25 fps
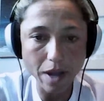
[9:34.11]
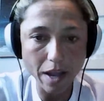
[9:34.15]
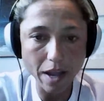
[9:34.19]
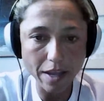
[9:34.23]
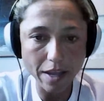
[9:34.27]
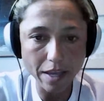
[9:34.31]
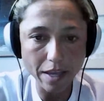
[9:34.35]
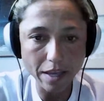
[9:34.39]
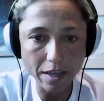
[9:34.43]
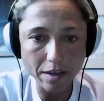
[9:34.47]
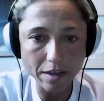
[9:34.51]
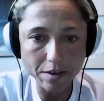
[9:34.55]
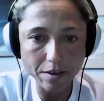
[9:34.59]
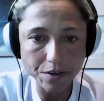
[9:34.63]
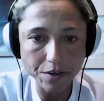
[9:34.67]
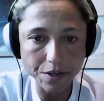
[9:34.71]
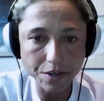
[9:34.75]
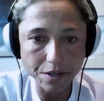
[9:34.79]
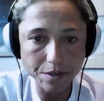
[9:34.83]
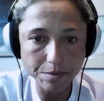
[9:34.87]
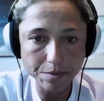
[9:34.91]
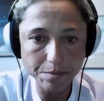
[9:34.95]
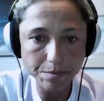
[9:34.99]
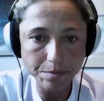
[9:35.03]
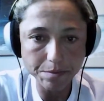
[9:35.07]
I
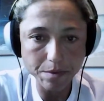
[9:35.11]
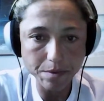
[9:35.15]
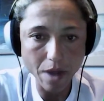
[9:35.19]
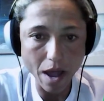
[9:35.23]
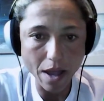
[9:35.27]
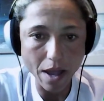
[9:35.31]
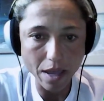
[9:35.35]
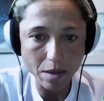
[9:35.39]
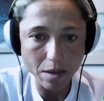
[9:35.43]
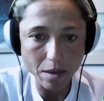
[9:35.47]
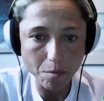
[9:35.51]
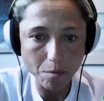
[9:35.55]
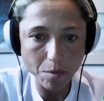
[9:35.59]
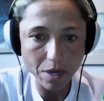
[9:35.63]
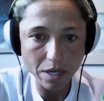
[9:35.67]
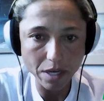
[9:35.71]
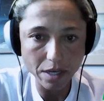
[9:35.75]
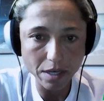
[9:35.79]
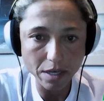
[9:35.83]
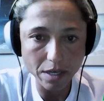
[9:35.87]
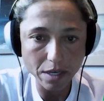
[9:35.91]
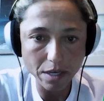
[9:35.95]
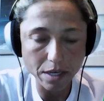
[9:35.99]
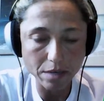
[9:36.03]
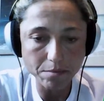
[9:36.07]

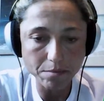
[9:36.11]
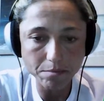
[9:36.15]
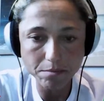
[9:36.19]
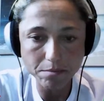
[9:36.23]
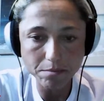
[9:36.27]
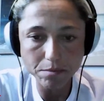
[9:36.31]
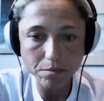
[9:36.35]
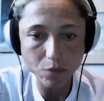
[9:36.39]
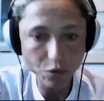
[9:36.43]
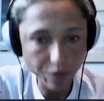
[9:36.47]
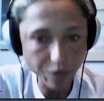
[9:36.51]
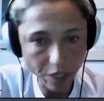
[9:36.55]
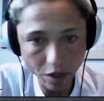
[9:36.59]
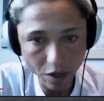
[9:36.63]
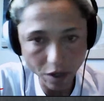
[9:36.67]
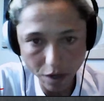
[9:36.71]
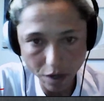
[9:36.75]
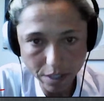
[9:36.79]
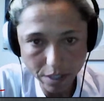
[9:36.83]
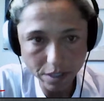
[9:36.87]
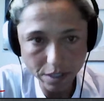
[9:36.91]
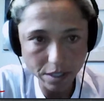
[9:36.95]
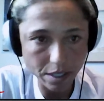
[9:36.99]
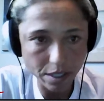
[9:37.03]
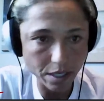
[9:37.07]
am moving
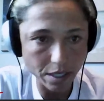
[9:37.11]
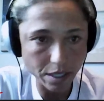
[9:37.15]
on.